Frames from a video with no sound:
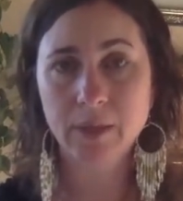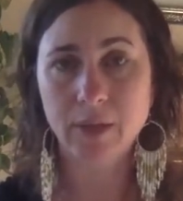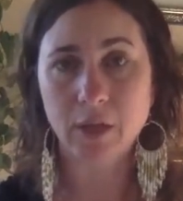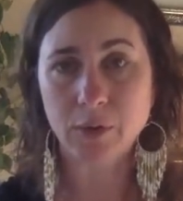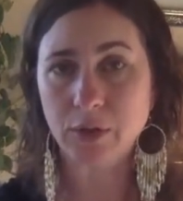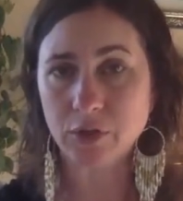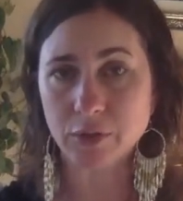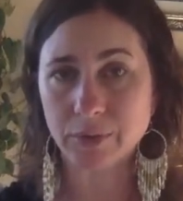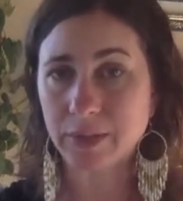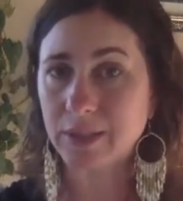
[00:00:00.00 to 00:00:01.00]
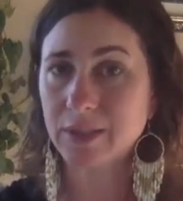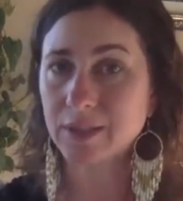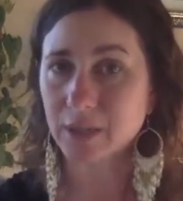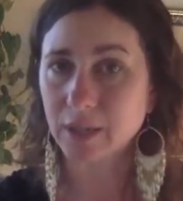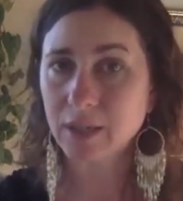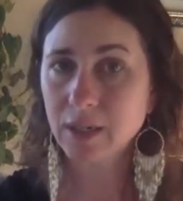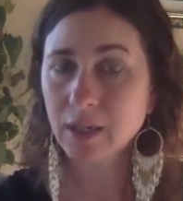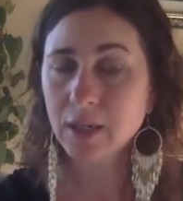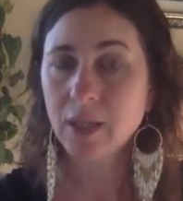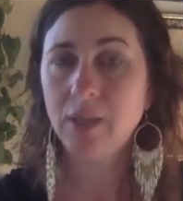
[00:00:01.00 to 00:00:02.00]
that you can choose instead,
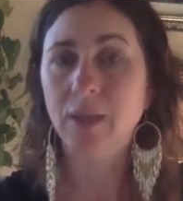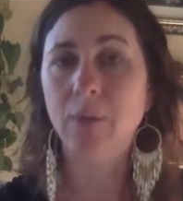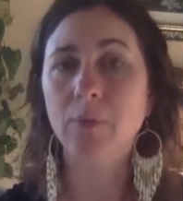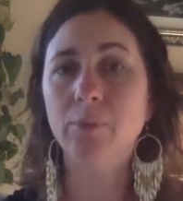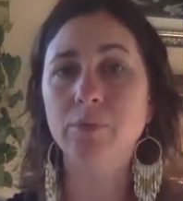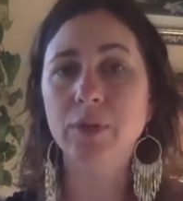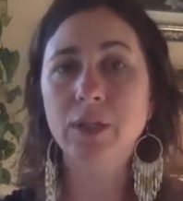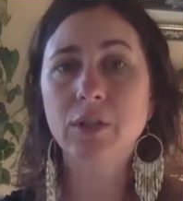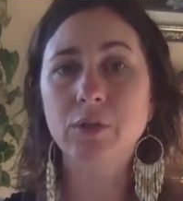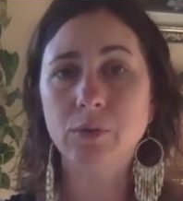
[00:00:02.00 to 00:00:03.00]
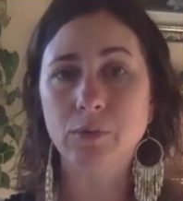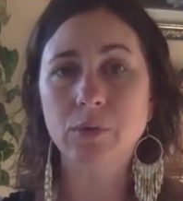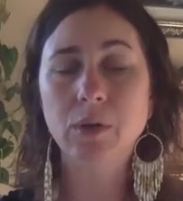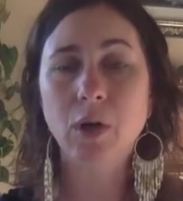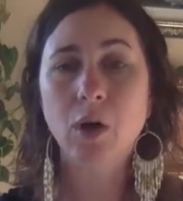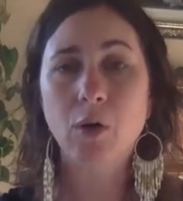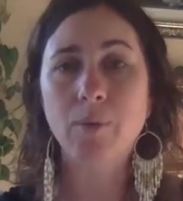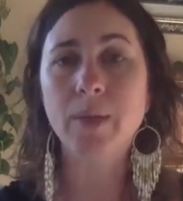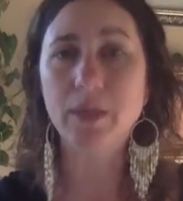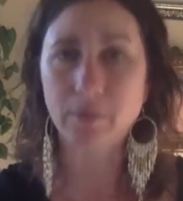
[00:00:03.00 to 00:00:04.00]
that will bring you
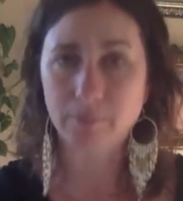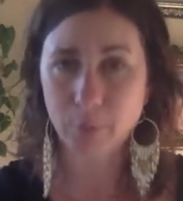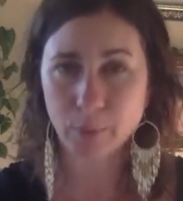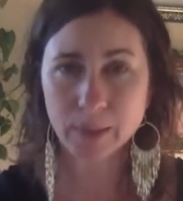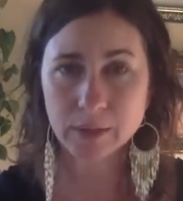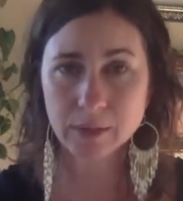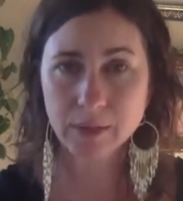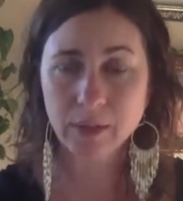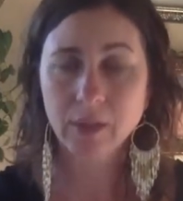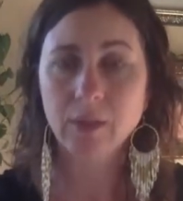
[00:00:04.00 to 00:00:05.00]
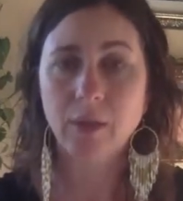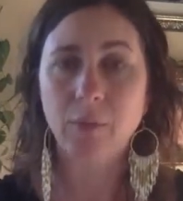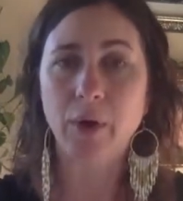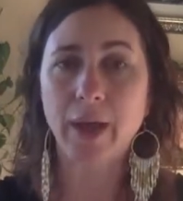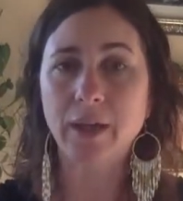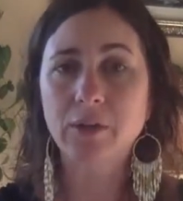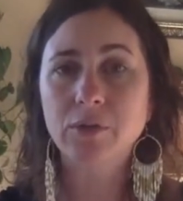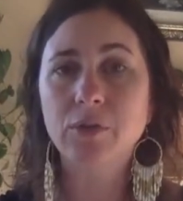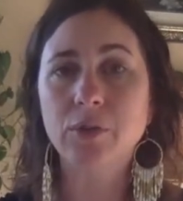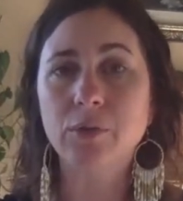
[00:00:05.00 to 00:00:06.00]
home in the moment, that will
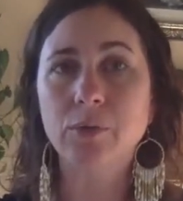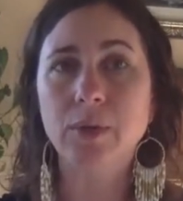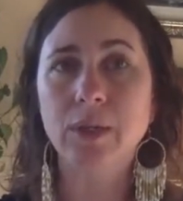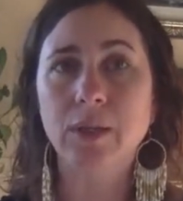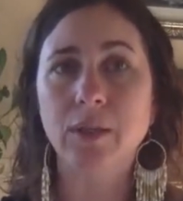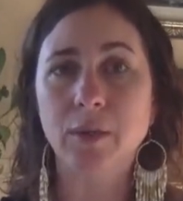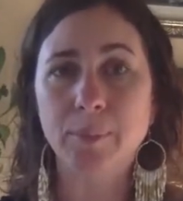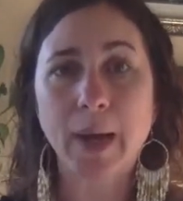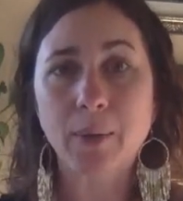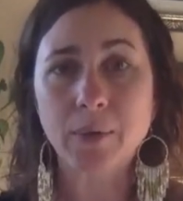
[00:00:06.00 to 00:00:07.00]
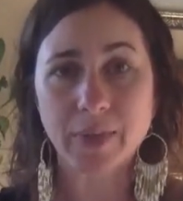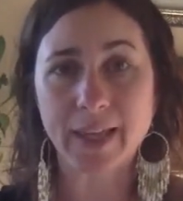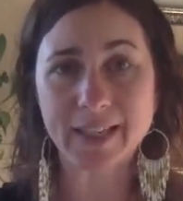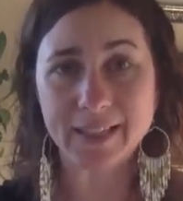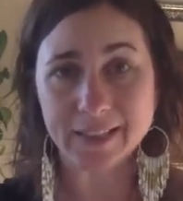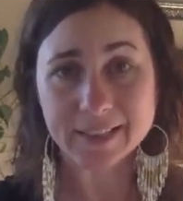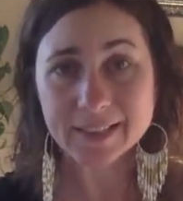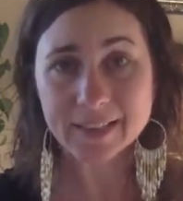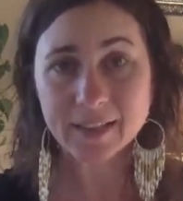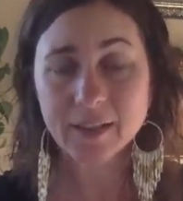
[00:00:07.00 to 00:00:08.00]
anchor you in the power that
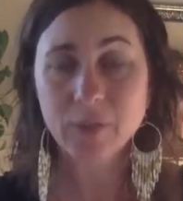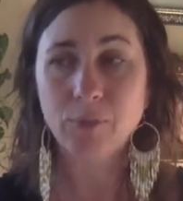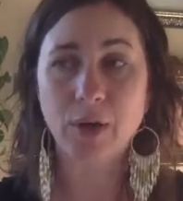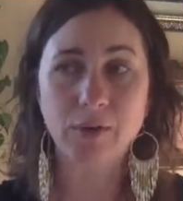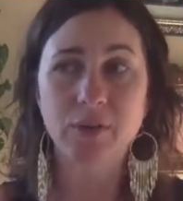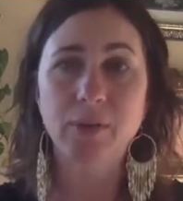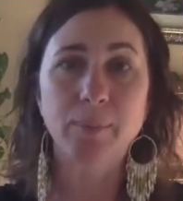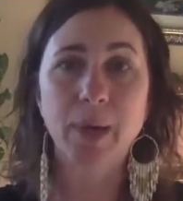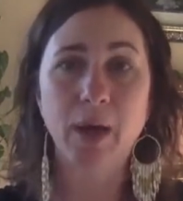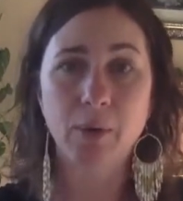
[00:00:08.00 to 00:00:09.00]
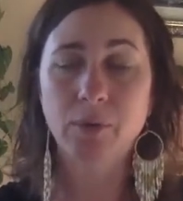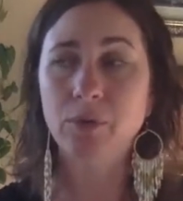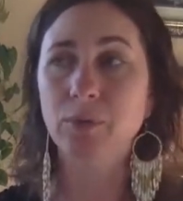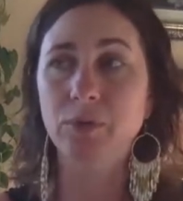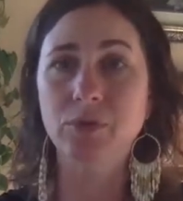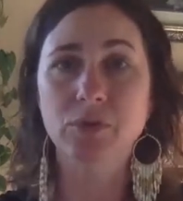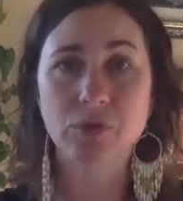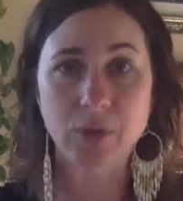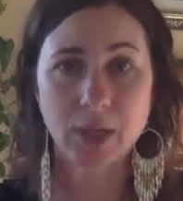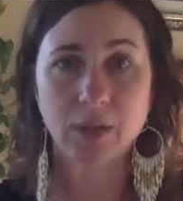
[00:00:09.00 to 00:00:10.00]
is, rather than the power or the
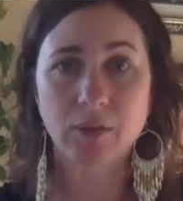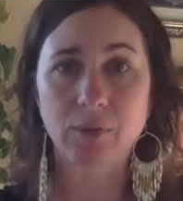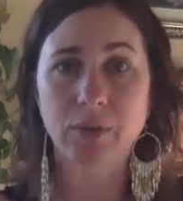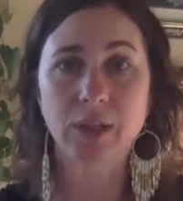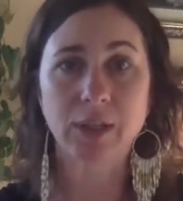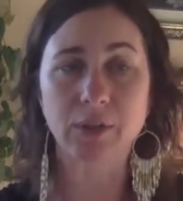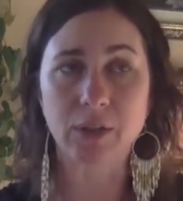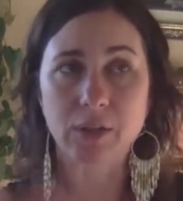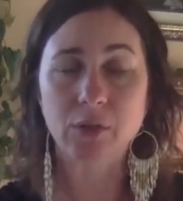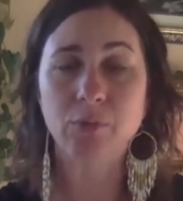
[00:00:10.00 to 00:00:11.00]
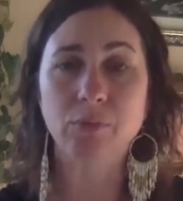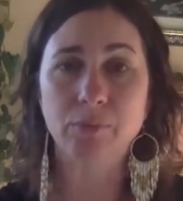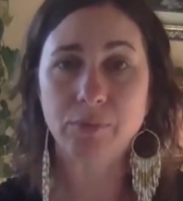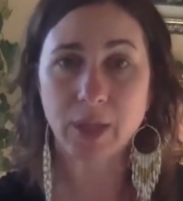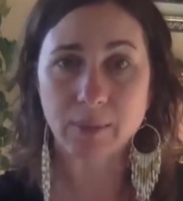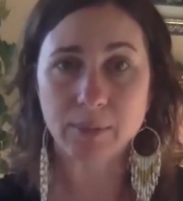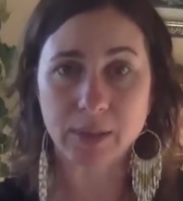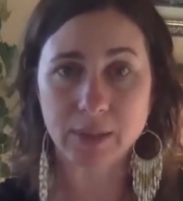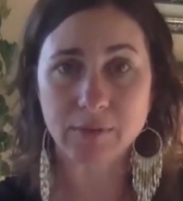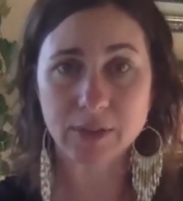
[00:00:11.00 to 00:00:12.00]
strength or the clarity that you then
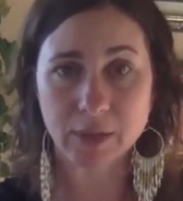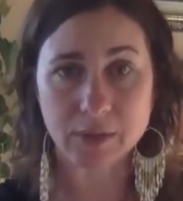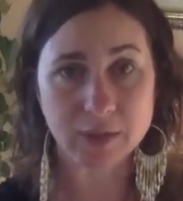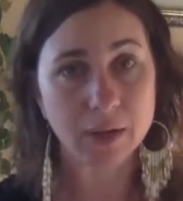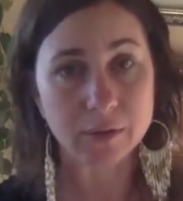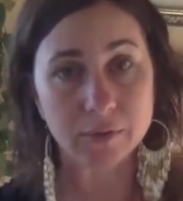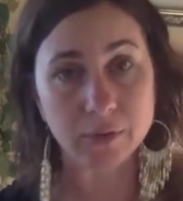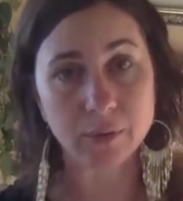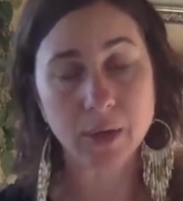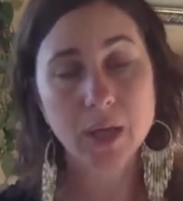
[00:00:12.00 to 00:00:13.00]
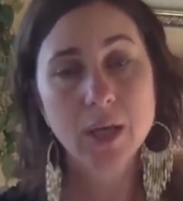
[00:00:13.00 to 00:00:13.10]
believe is outside of you,